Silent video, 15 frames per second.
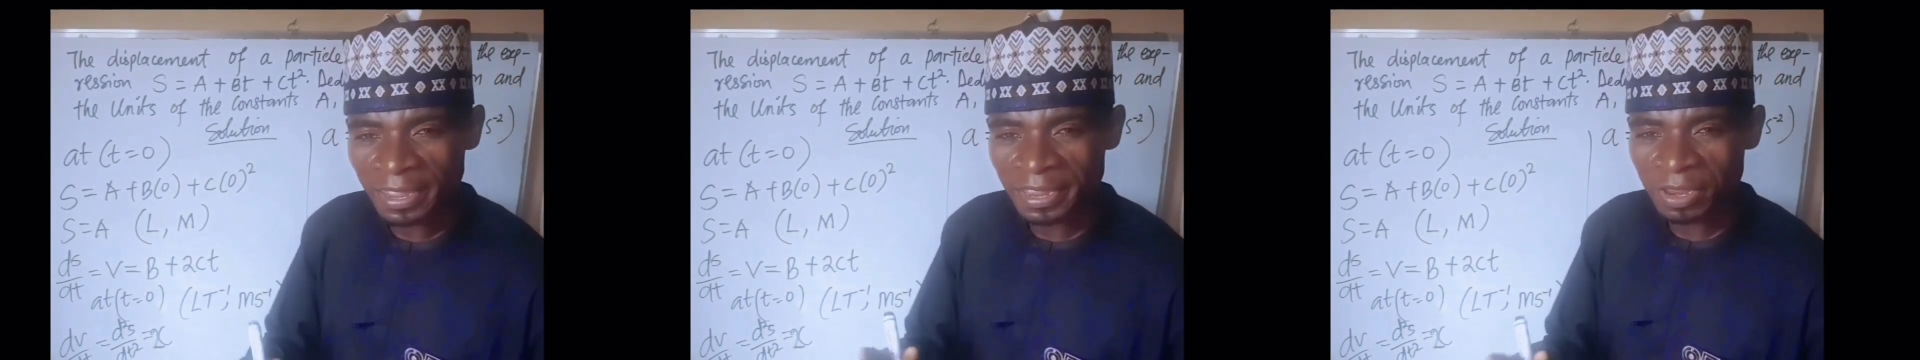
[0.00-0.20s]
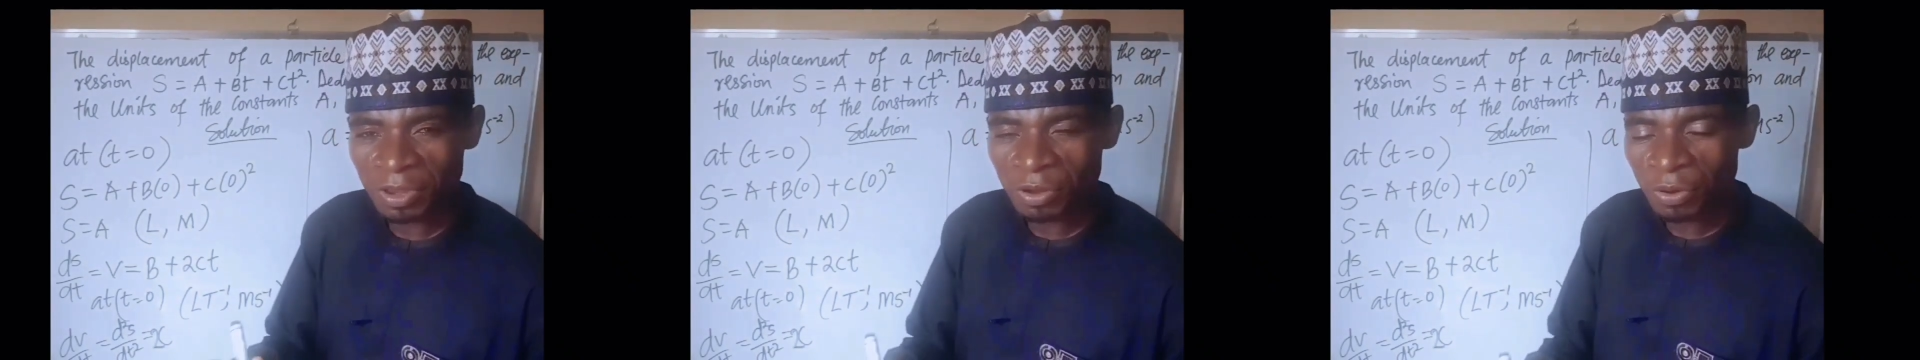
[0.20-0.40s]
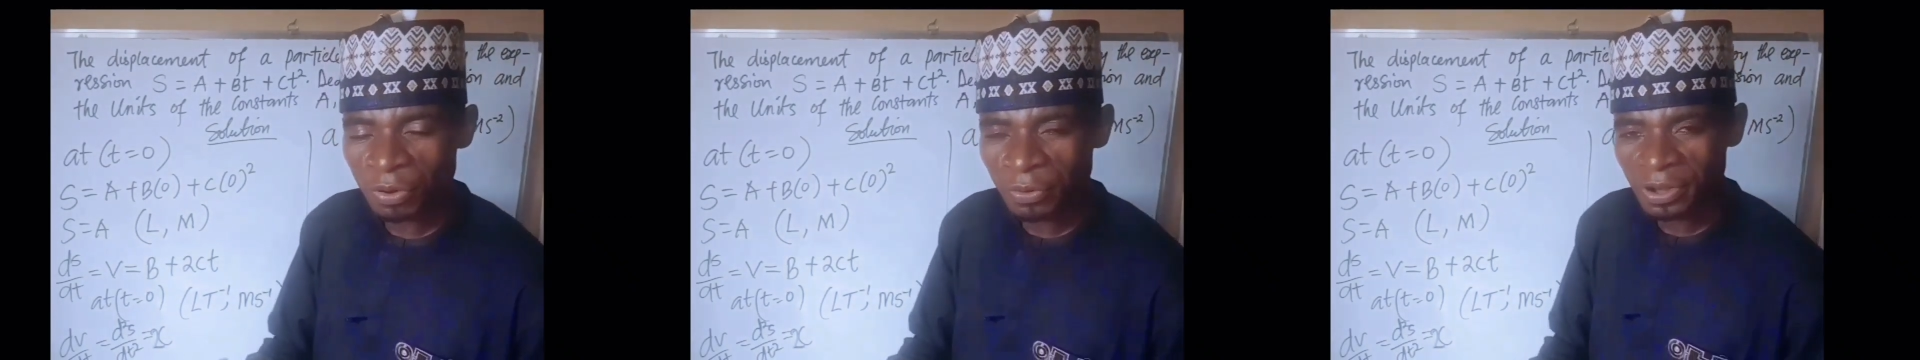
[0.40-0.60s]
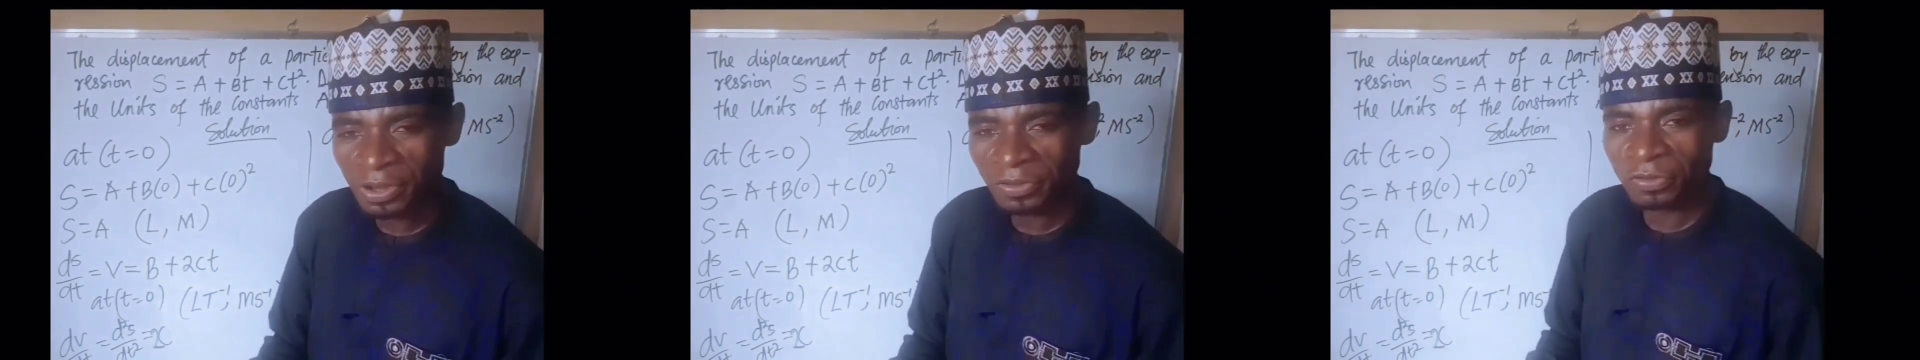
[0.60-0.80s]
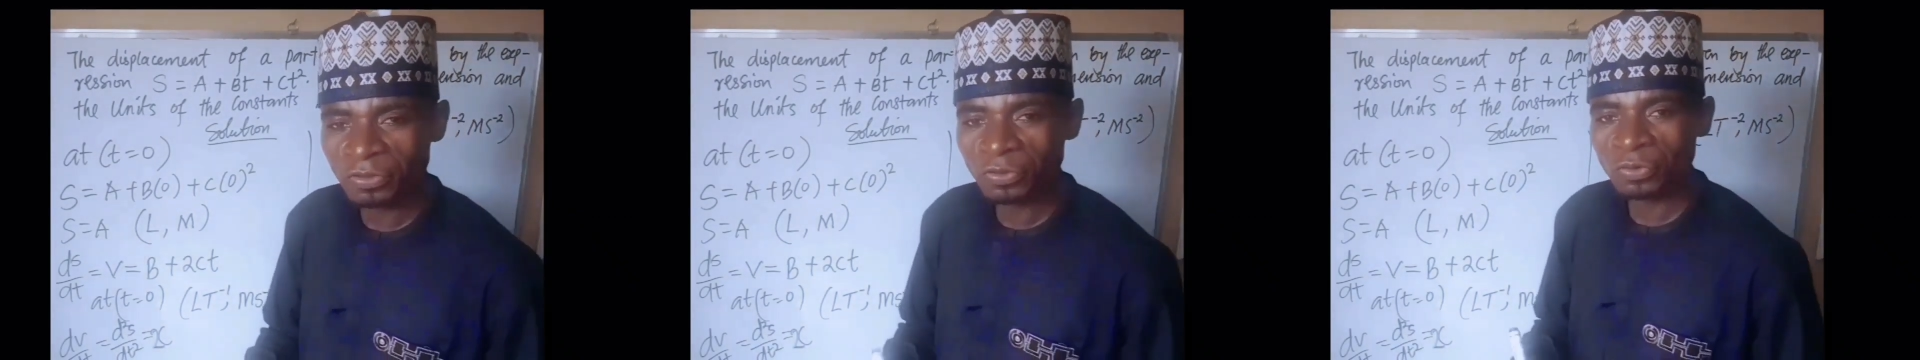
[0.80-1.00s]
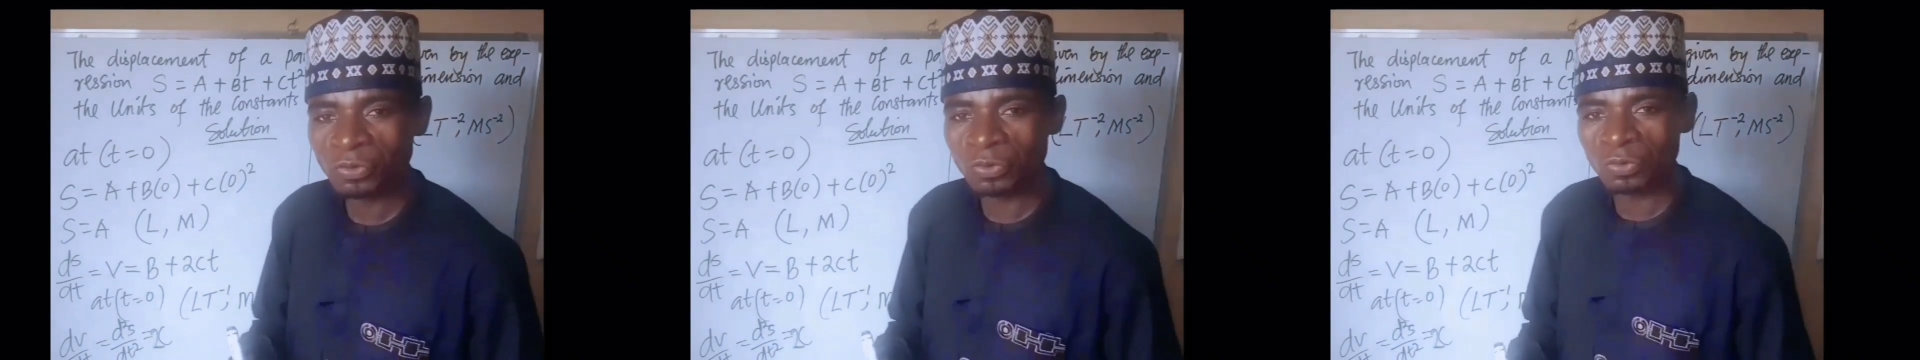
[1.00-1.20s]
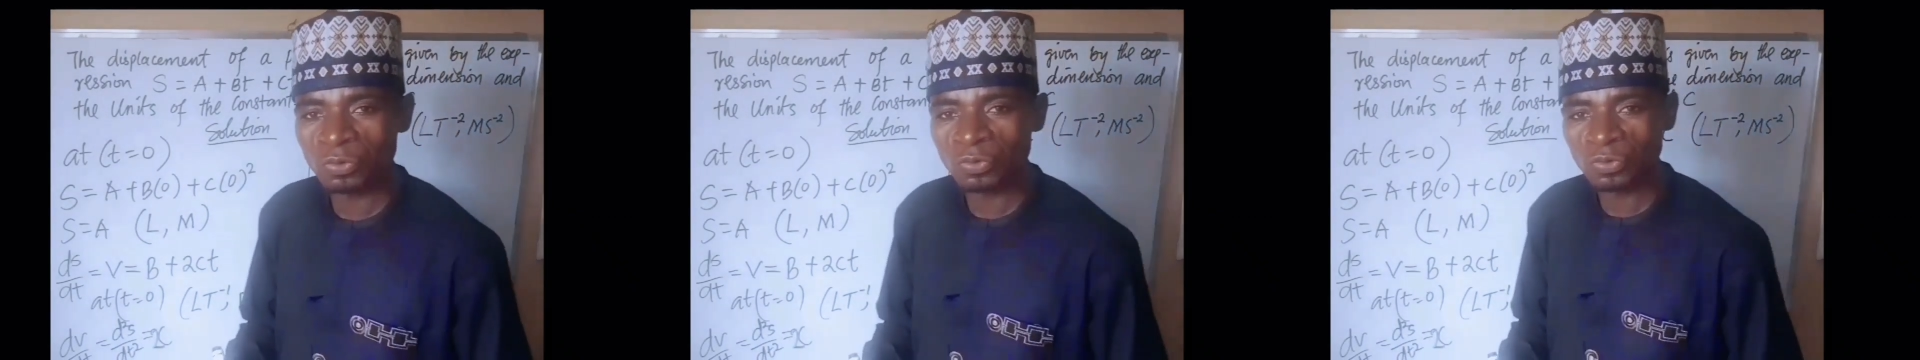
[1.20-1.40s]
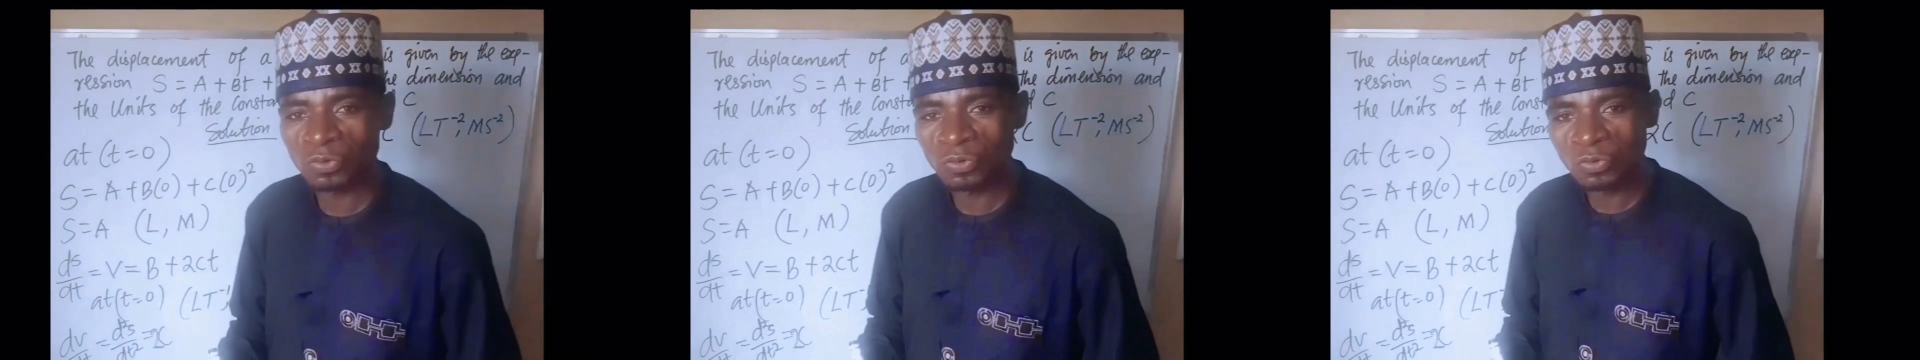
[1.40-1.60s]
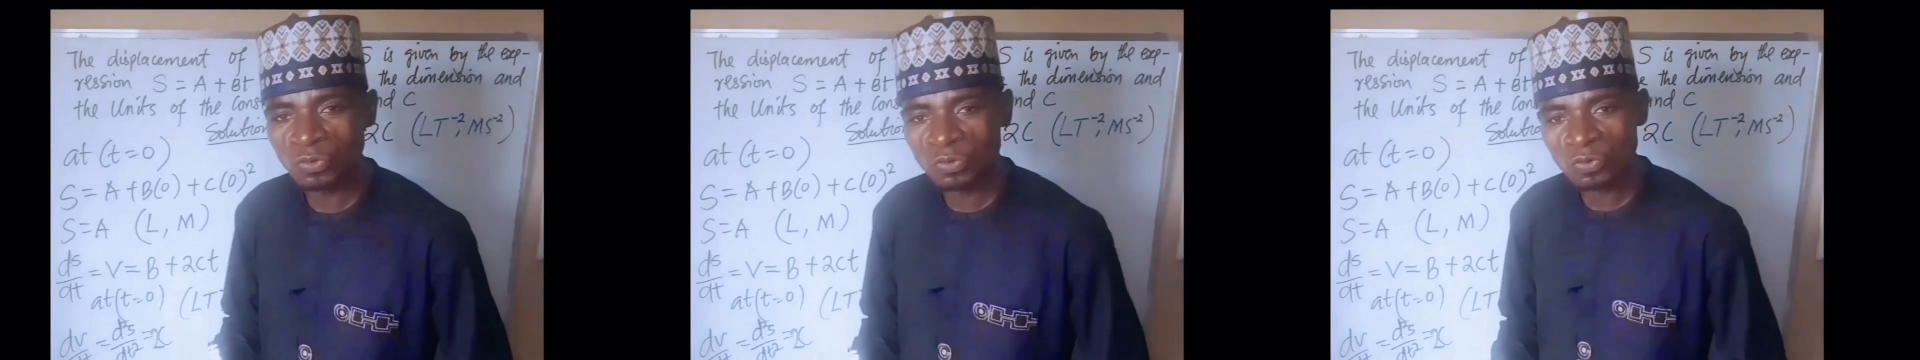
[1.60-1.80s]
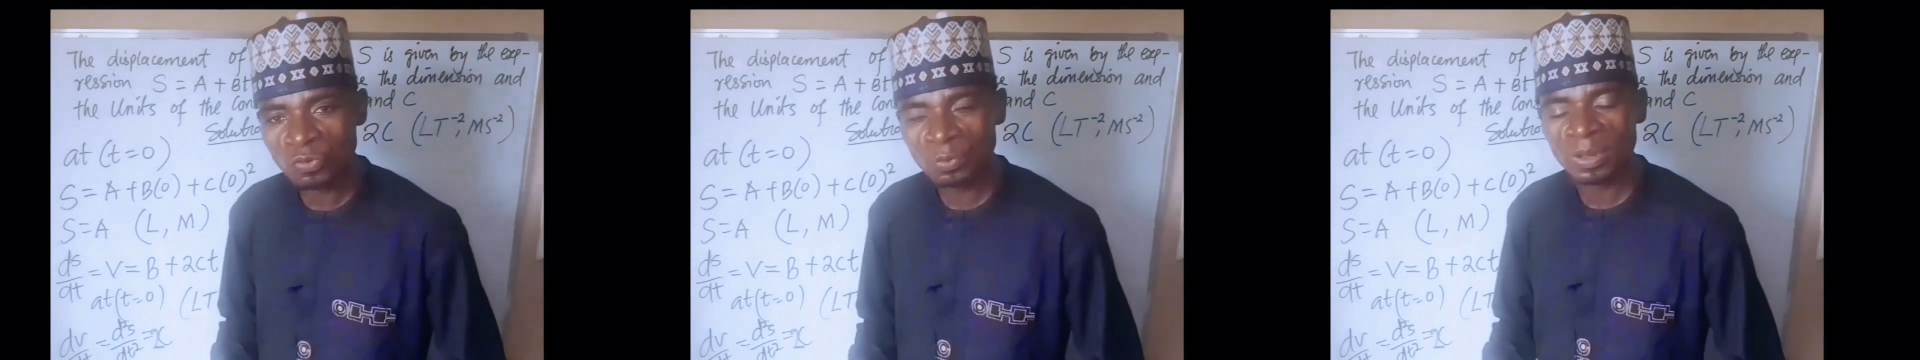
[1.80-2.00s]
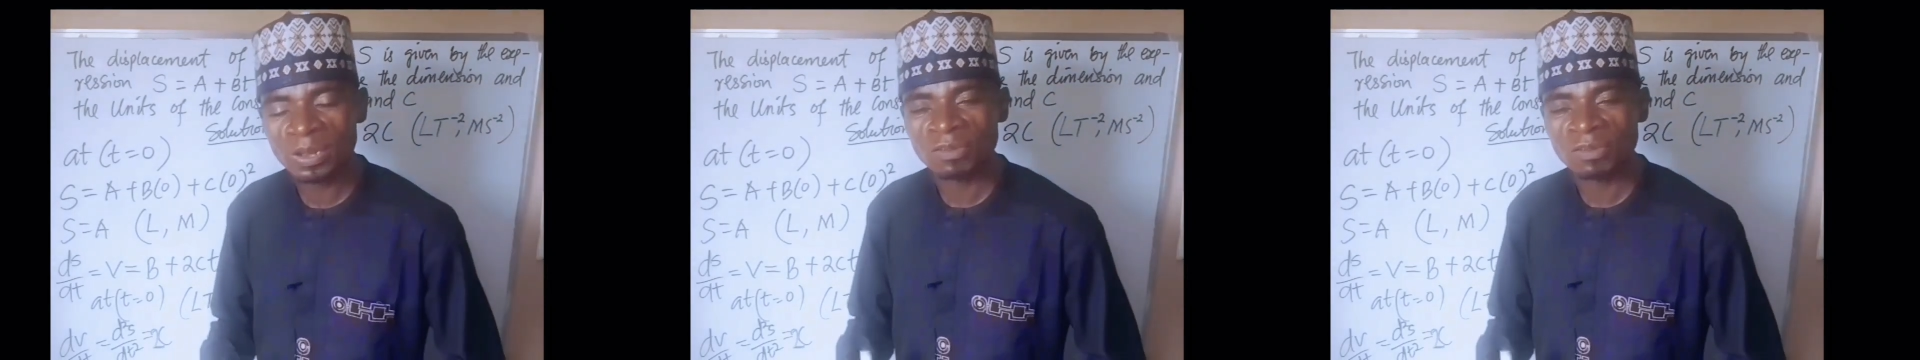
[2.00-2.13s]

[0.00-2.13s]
I encourage you to go to YouTube